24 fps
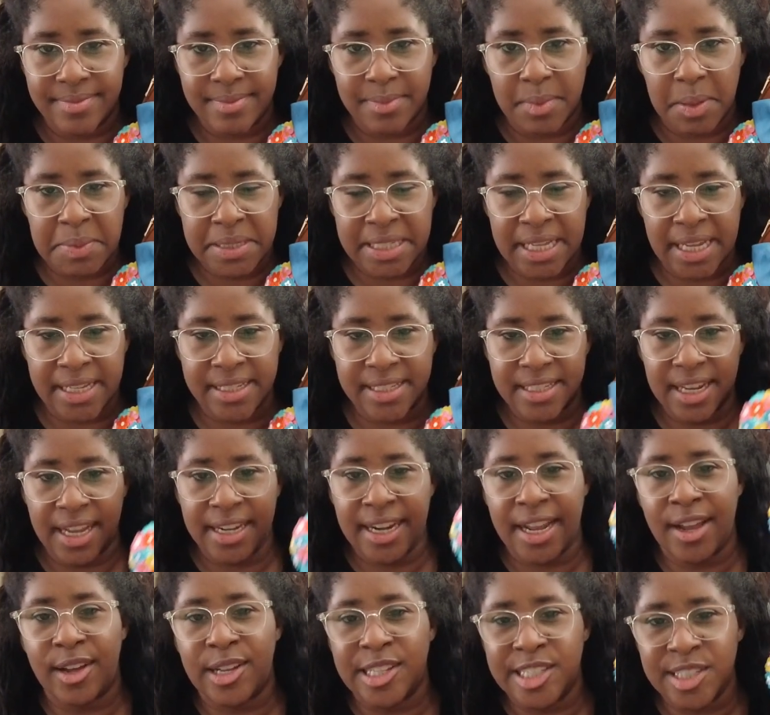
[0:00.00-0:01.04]
Obsessed. And
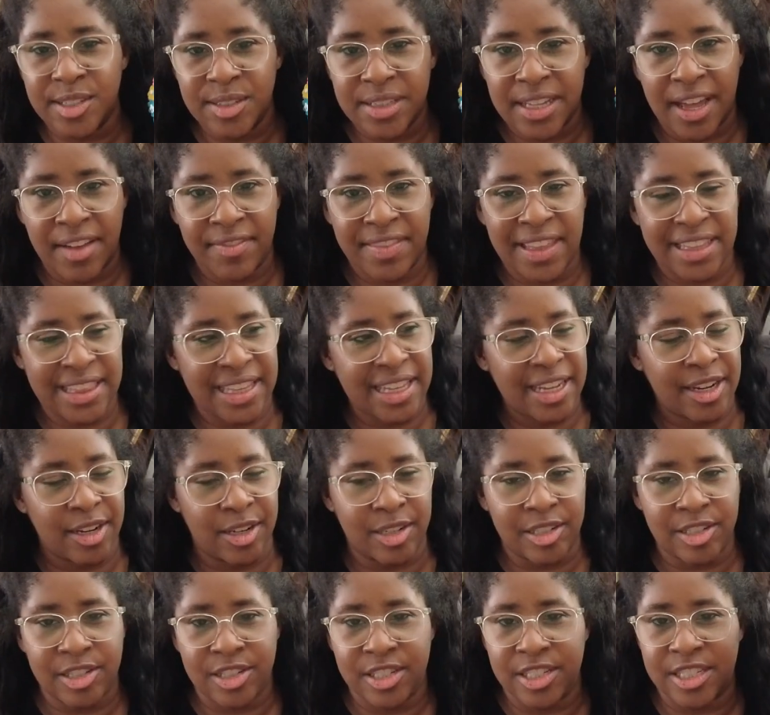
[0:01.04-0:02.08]
I also love that the
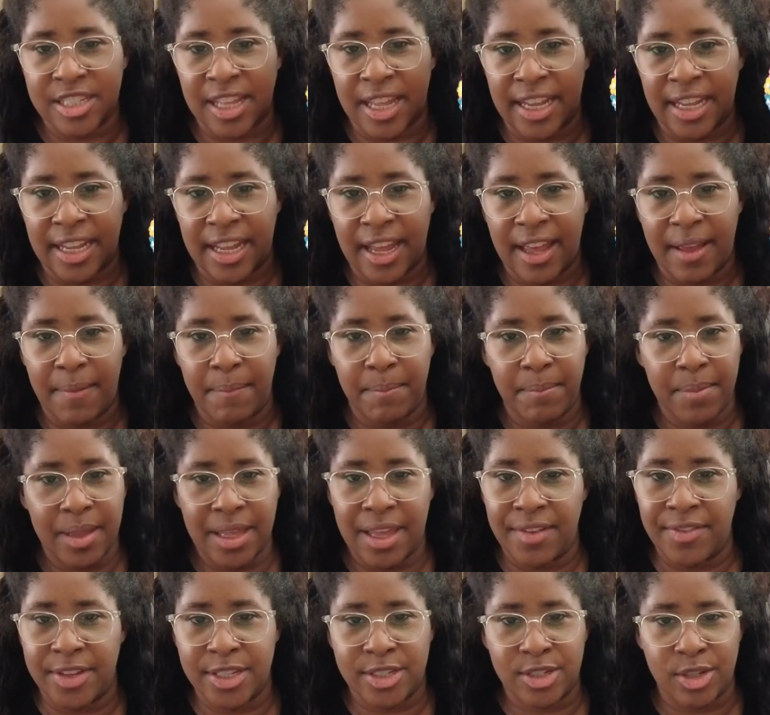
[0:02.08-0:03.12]
ears just like
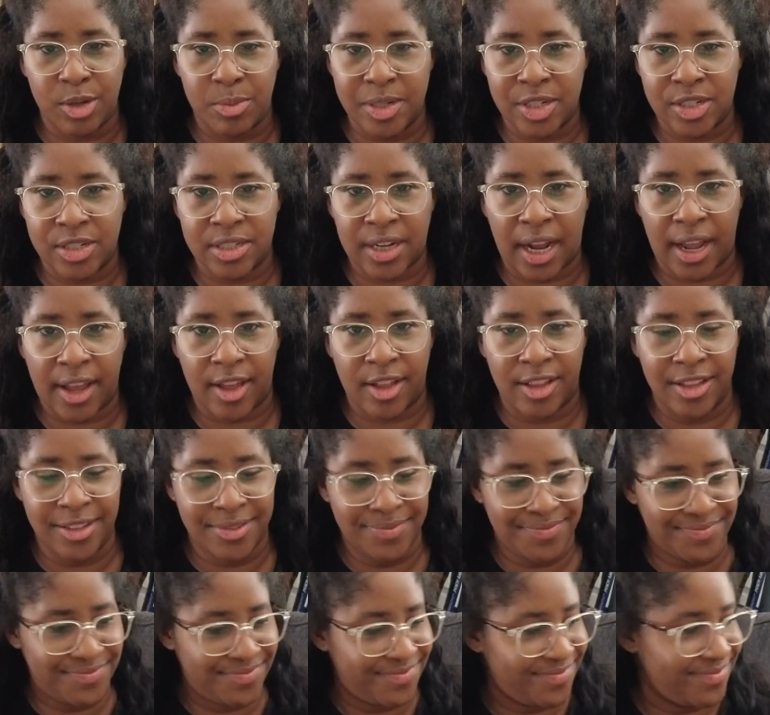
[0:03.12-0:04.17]
give it so much style.
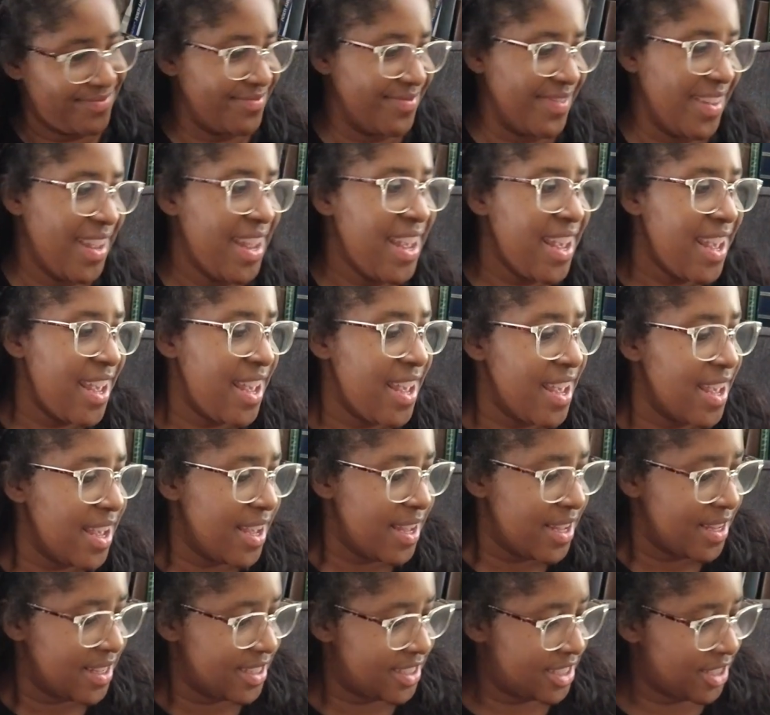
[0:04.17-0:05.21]

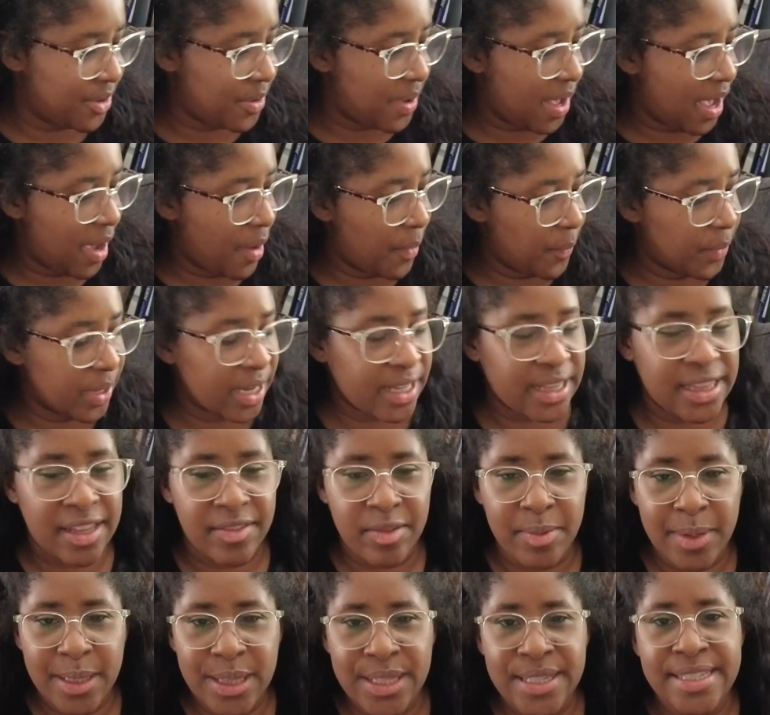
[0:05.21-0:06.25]
So what I love
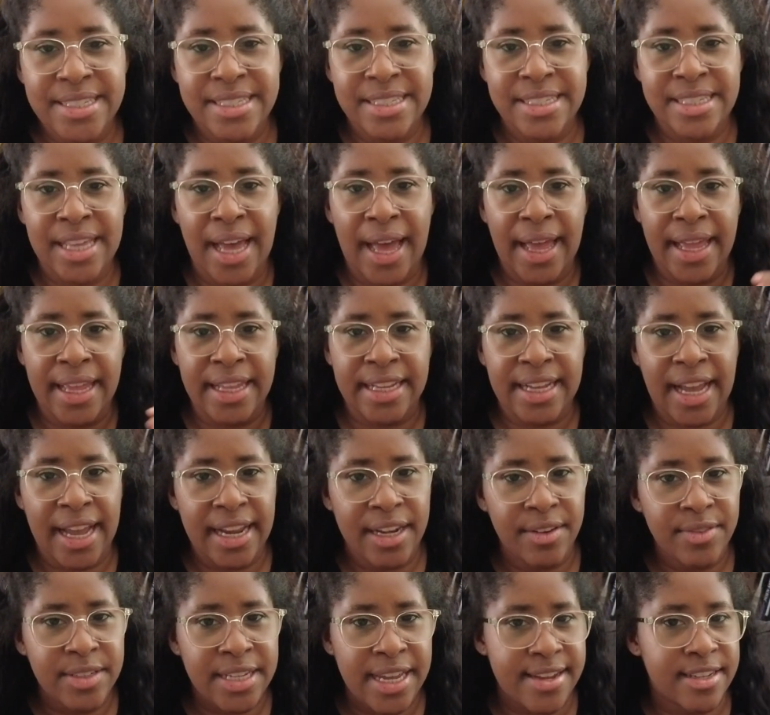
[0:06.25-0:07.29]
about this is that it
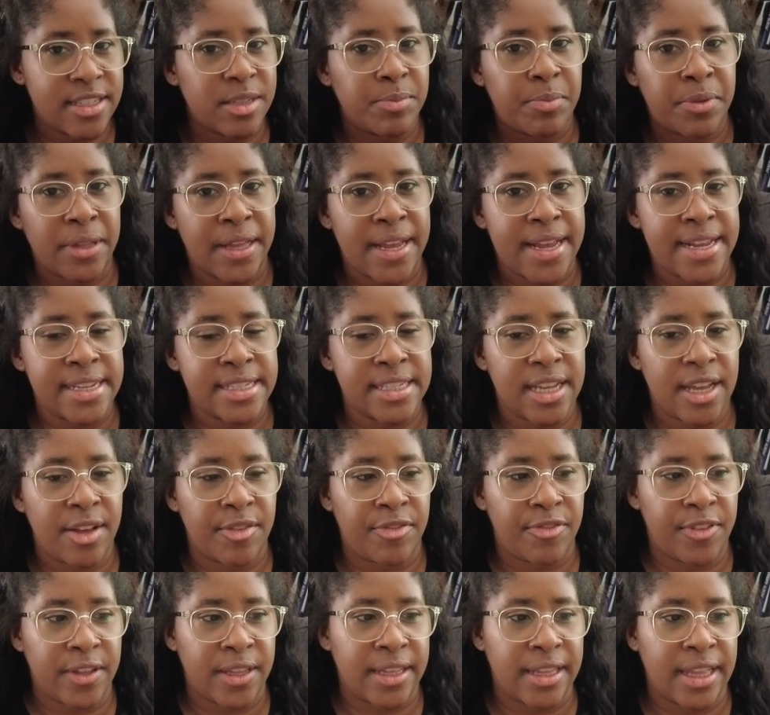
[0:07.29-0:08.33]
kind of takes the place of
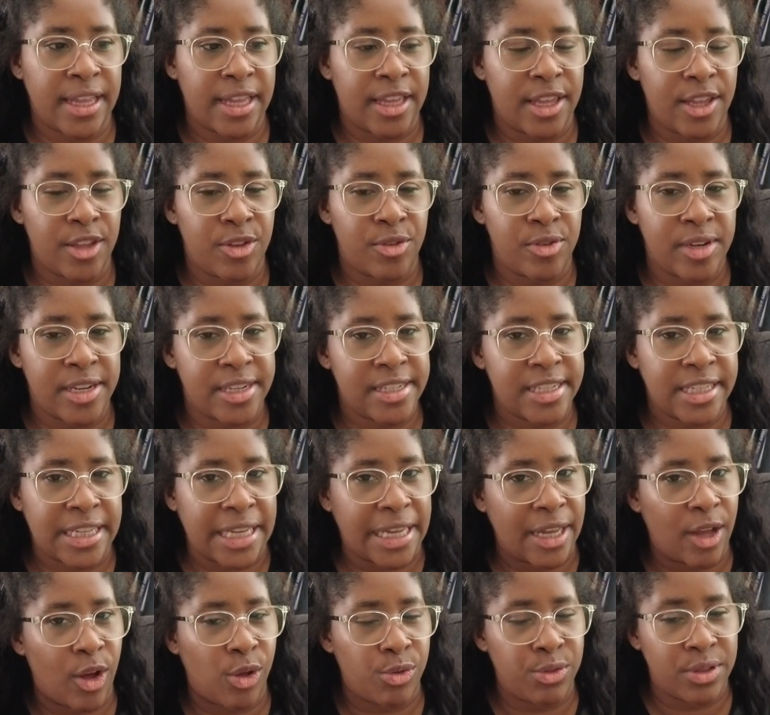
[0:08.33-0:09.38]
feeling like you need to
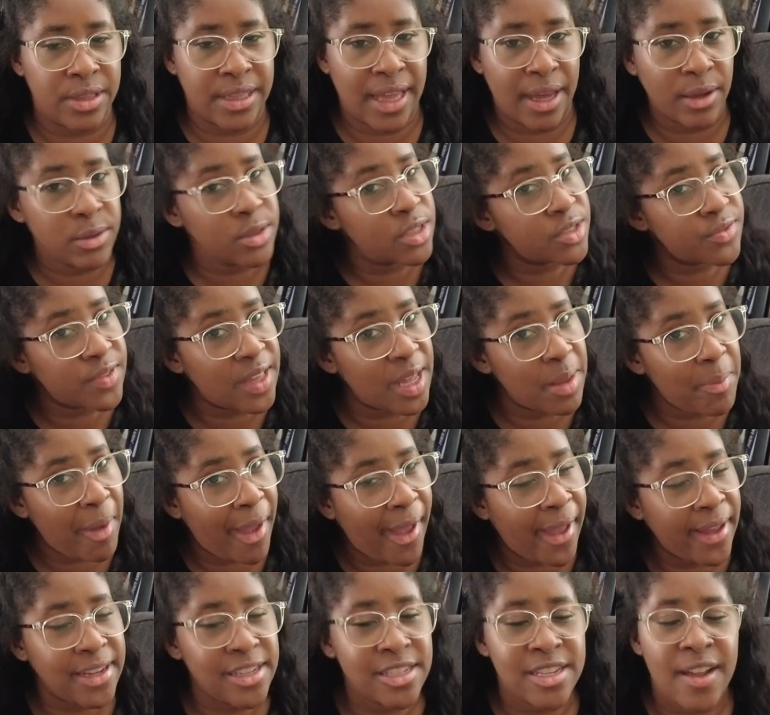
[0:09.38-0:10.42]
get all the Loungefly
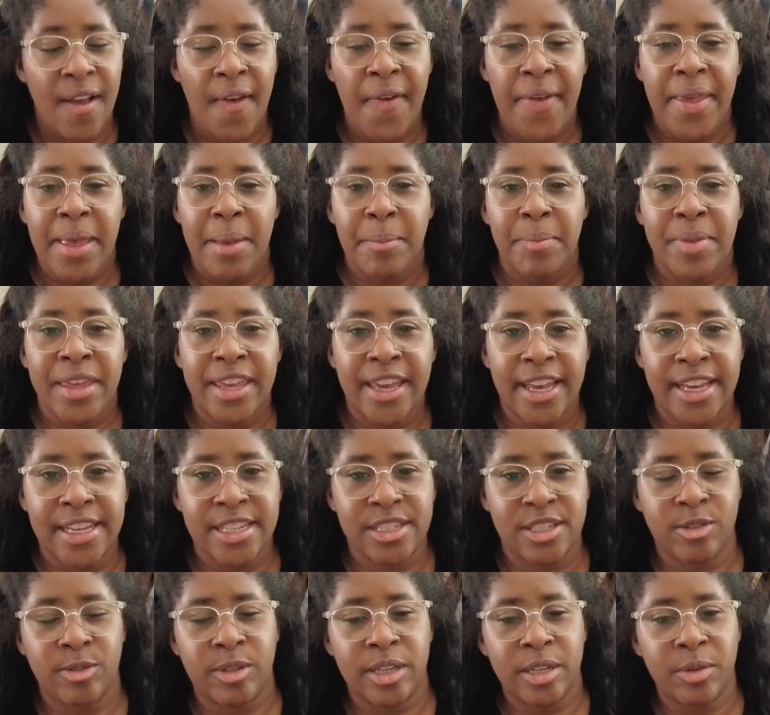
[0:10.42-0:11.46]
bags,
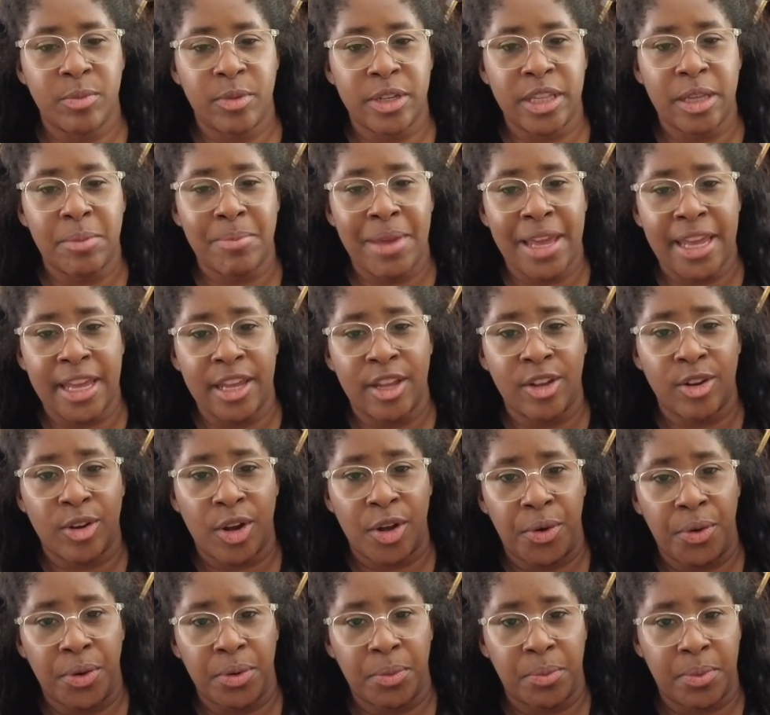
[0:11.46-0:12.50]
because you can really make it your
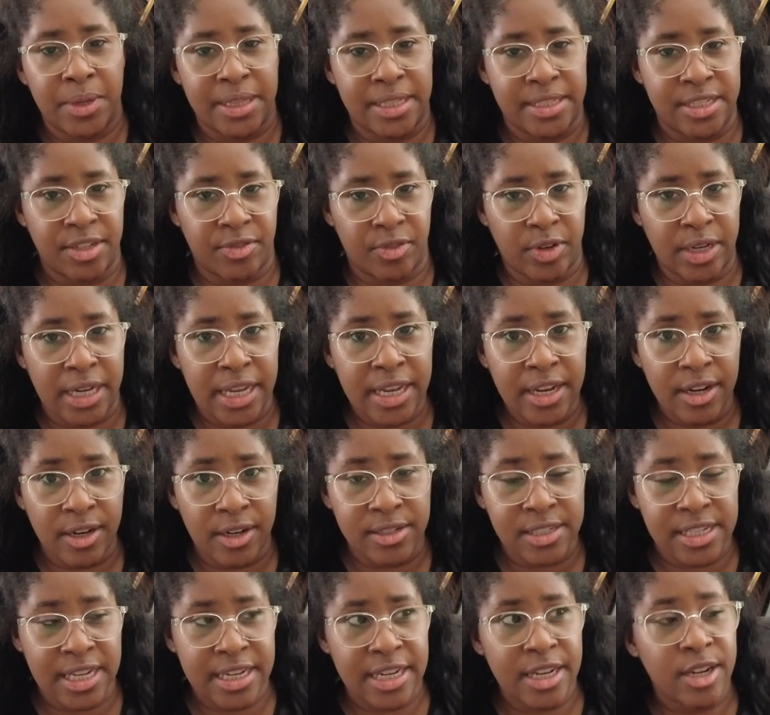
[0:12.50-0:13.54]
own with different
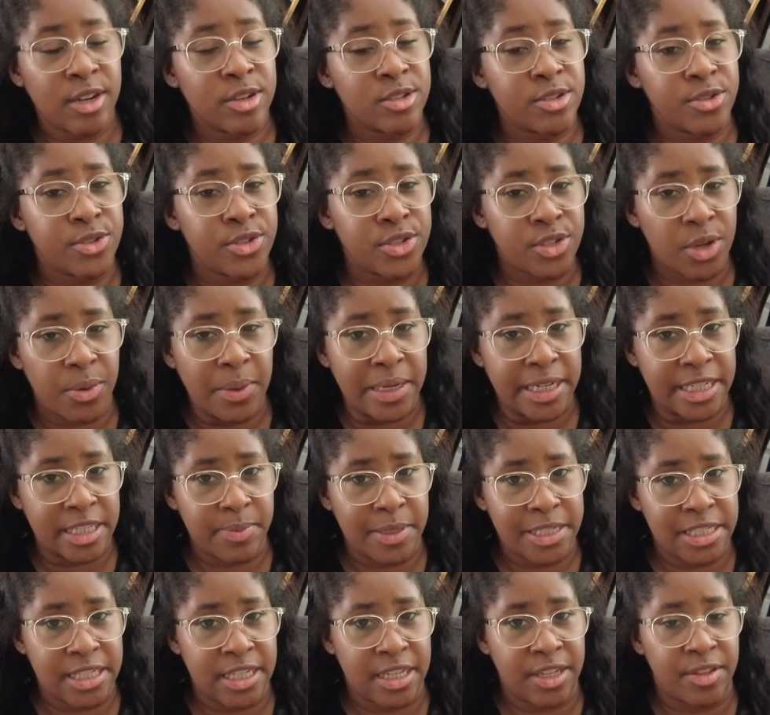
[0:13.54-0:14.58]
ears, and ears are so
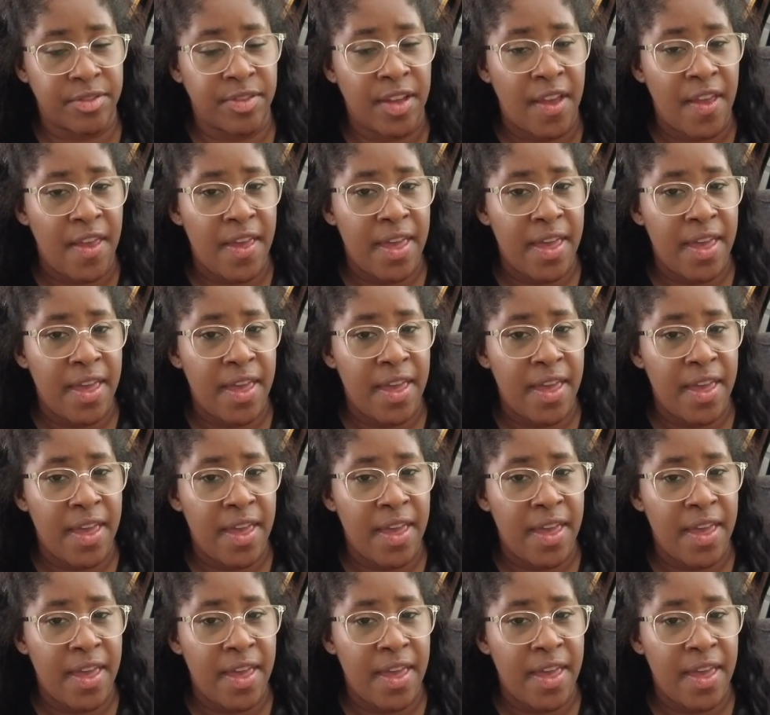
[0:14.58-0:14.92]
inexpensive.